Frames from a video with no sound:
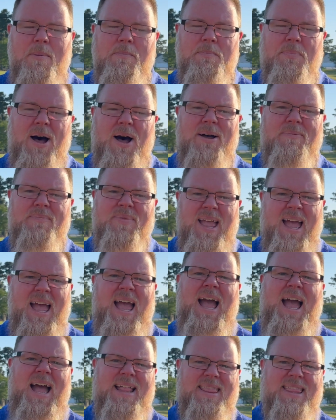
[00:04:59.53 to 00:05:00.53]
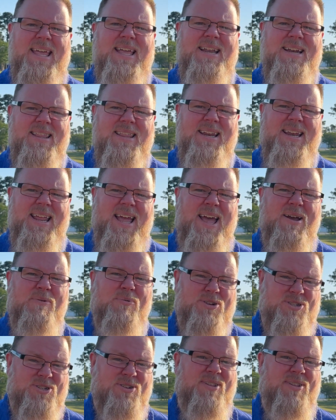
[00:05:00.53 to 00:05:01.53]
But at the end of the day,
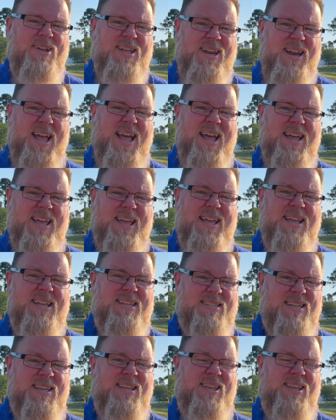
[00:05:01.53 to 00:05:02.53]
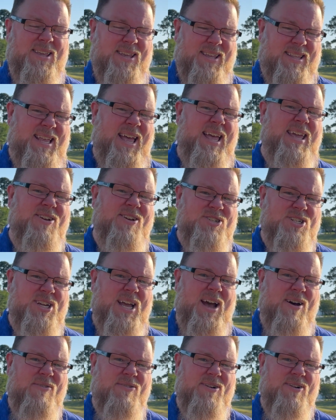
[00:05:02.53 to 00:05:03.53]
what you're looking at is you take your
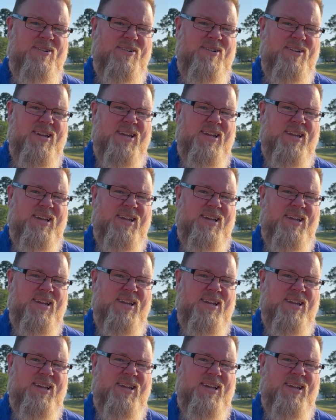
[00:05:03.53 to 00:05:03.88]
shower